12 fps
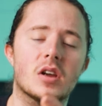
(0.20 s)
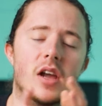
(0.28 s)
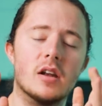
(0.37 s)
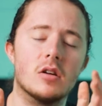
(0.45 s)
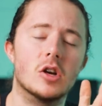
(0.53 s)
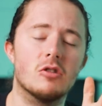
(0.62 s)

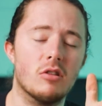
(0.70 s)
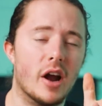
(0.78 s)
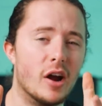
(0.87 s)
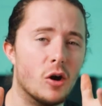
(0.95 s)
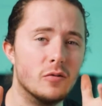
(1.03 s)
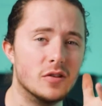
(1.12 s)
Can I
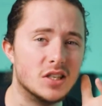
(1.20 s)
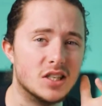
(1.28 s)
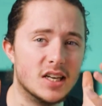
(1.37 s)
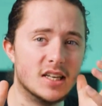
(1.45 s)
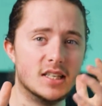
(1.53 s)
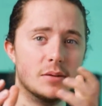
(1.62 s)
create over
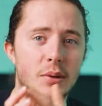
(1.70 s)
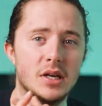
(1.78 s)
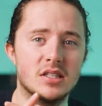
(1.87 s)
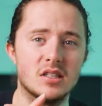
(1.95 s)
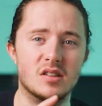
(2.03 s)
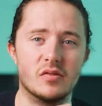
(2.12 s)
60
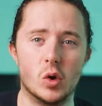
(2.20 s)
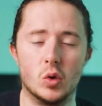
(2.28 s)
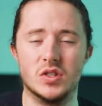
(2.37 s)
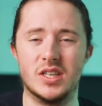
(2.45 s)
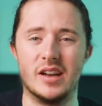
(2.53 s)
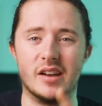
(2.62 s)
pieces of
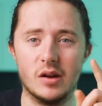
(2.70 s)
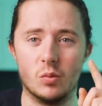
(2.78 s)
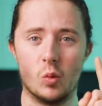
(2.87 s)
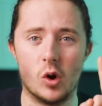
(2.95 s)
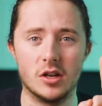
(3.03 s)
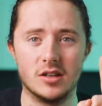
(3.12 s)
content in
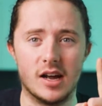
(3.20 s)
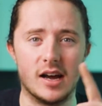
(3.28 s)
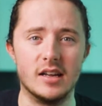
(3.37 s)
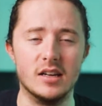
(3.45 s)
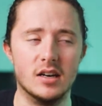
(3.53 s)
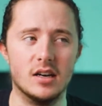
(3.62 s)
one
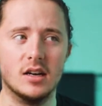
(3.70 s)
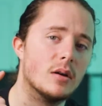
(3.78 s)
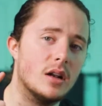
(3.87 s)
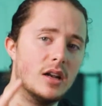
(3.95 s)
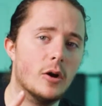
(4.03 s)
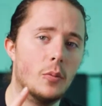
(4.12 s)
day?
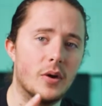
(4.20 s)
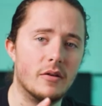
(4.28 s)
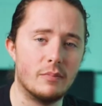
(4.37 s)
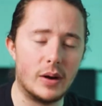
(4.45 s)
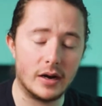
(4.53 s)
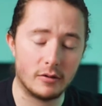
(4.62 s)
Little bit
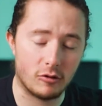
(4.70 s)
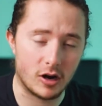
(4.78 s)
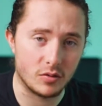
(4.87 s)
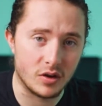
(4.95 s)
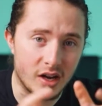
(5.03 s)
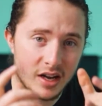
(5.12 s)
of
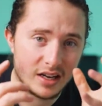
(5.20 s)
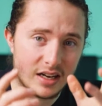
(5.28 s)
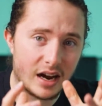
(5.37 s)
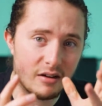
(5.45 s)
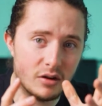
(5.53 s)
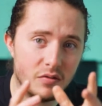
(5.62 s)
background.
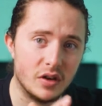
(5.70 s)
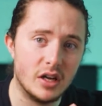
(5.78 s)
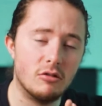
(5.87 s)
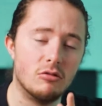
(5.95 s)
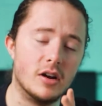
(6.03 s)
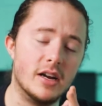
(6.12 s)
Gary V
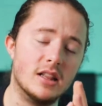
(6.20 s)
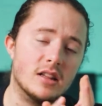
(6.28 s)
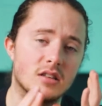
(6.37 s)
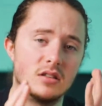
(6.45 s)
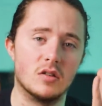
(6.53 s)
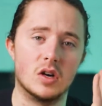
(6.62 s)
created
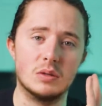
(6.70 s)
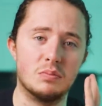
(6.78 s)
this nice